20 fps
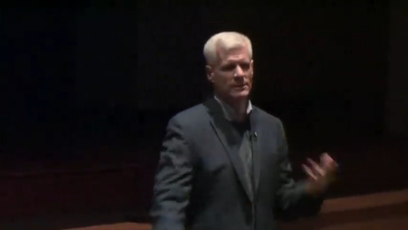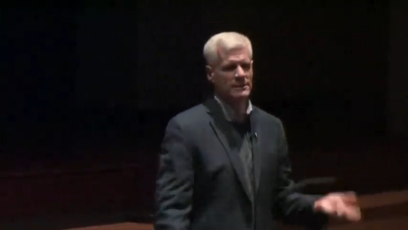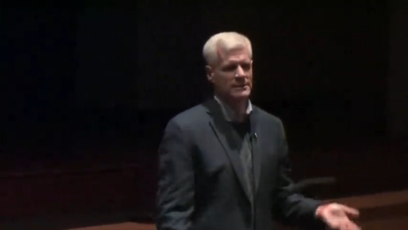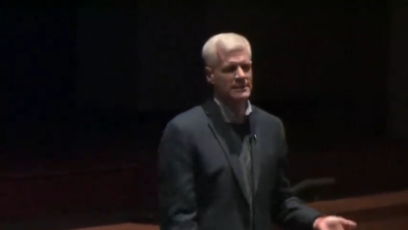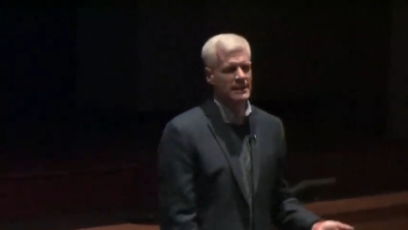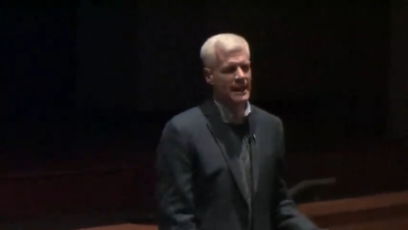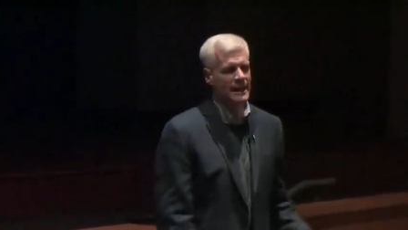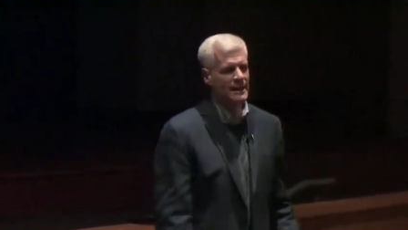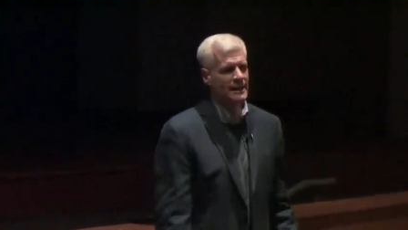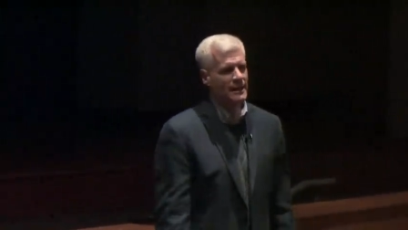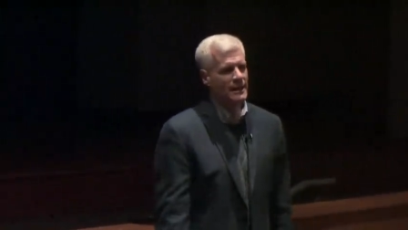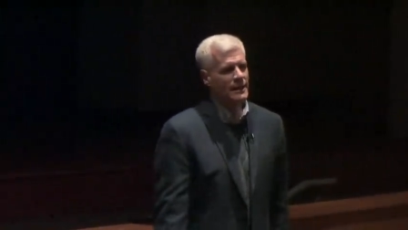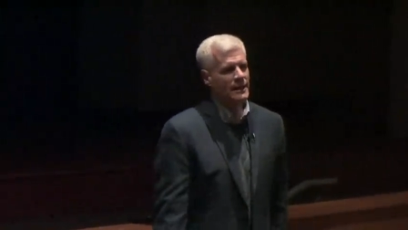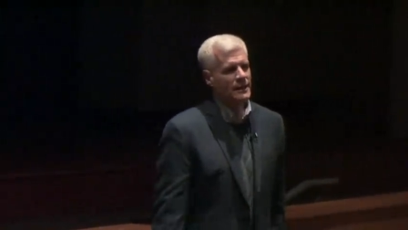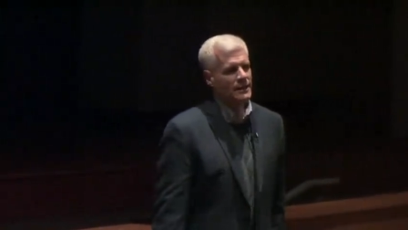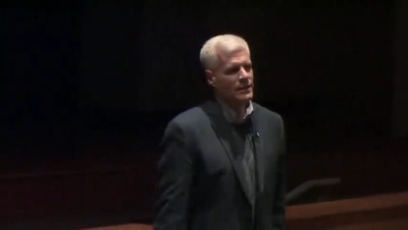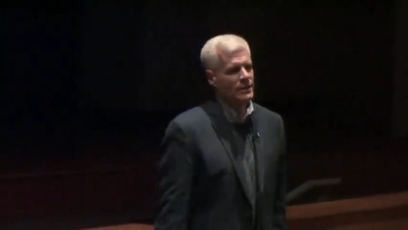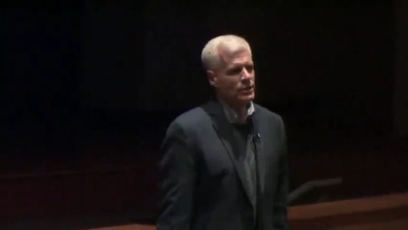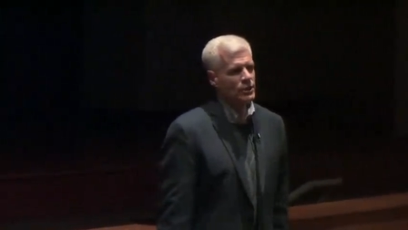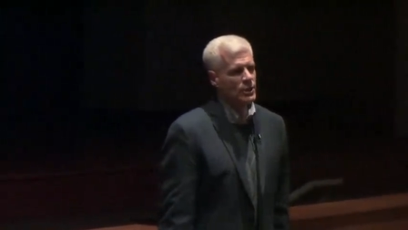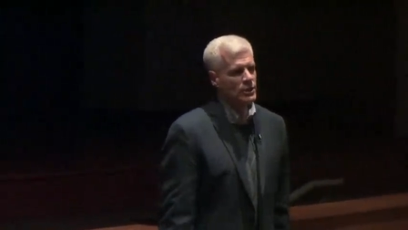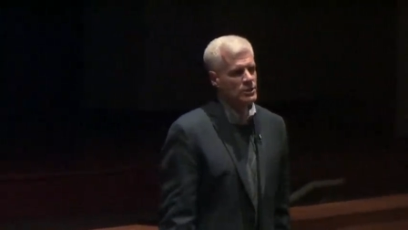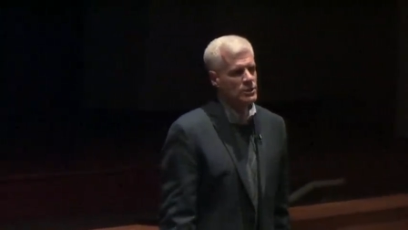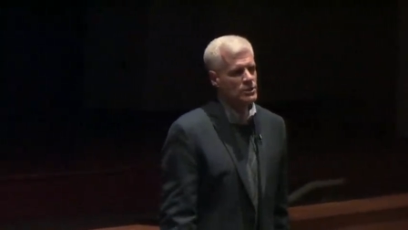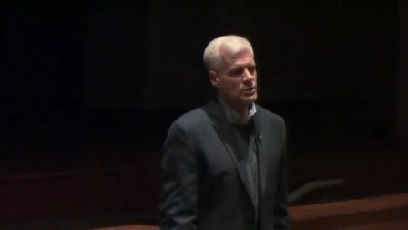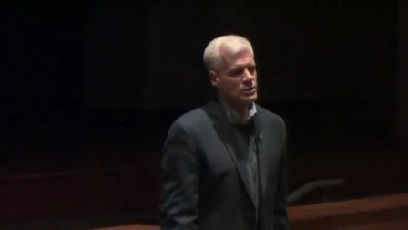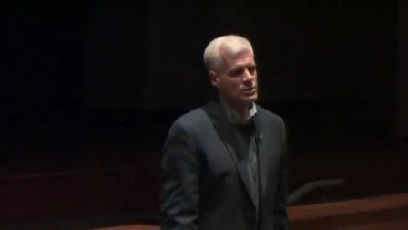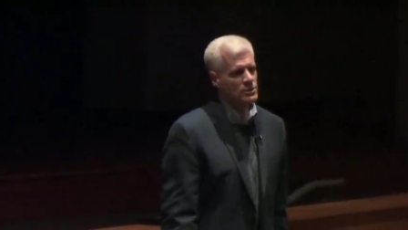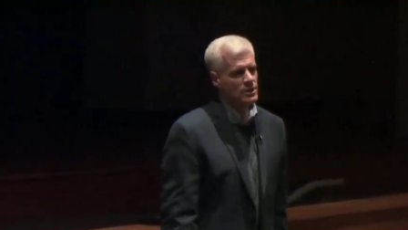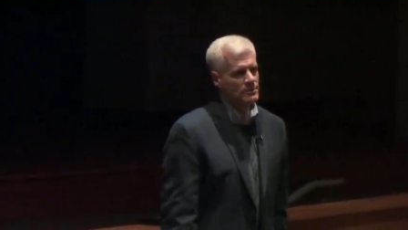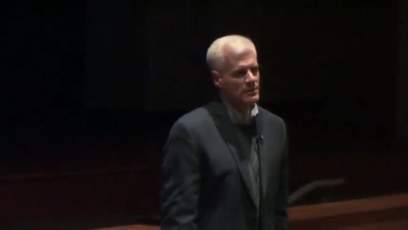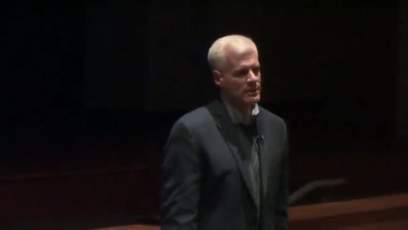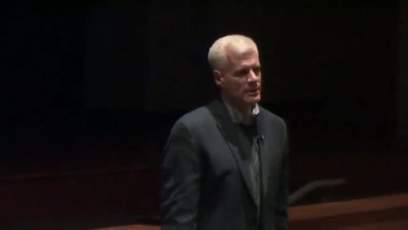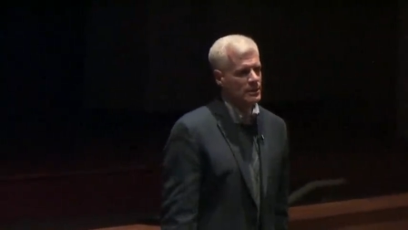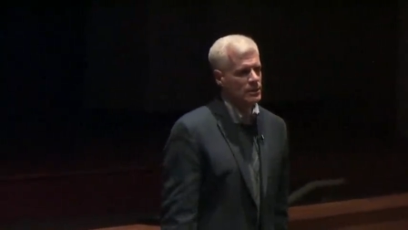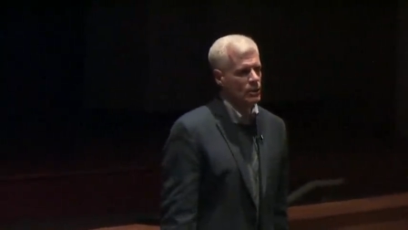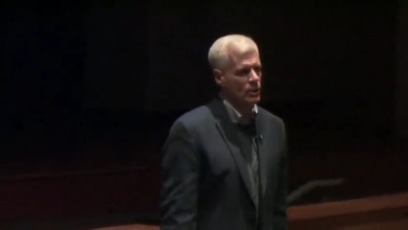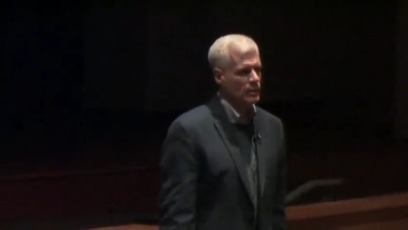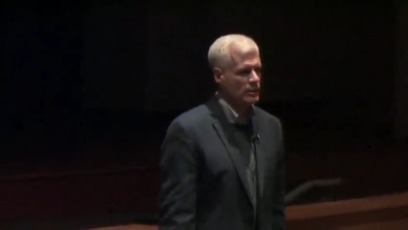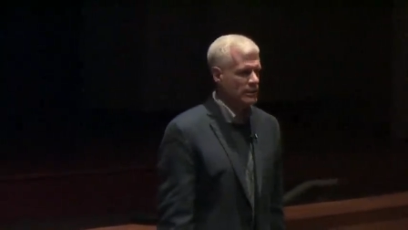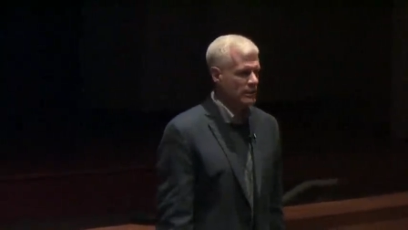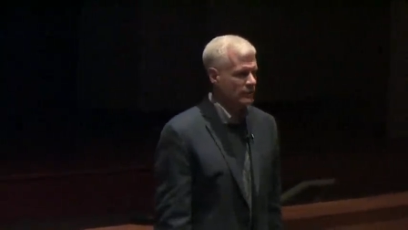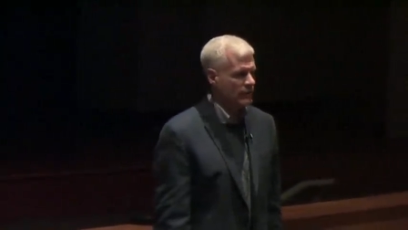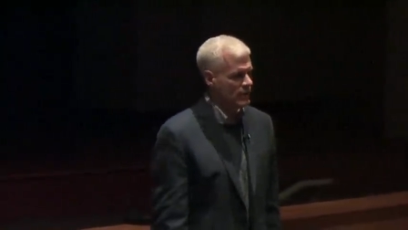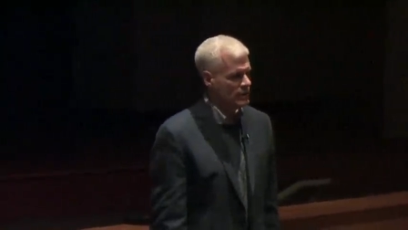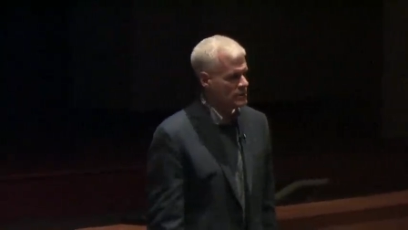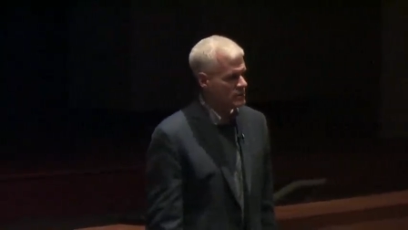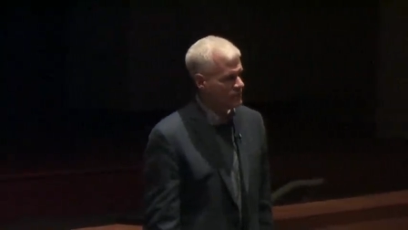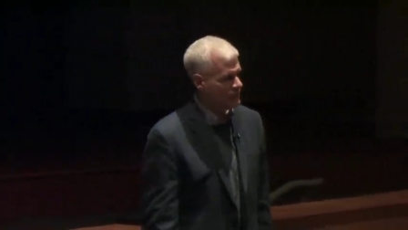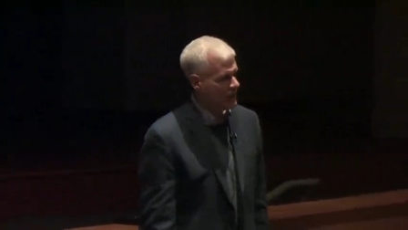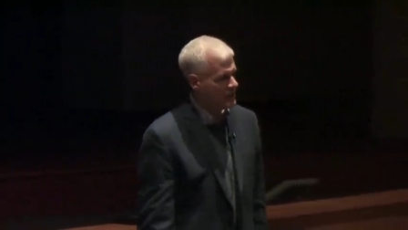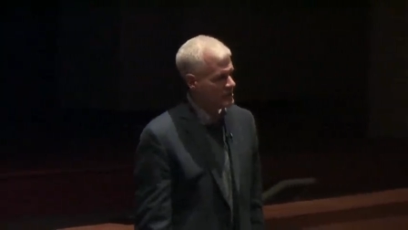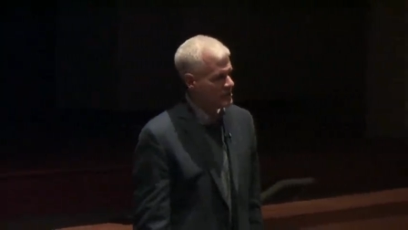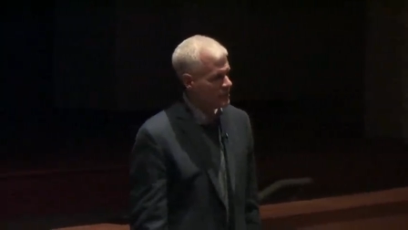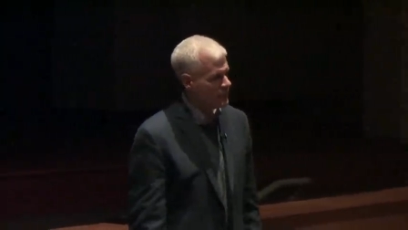things like that, you actually do something that knowingly falsifies the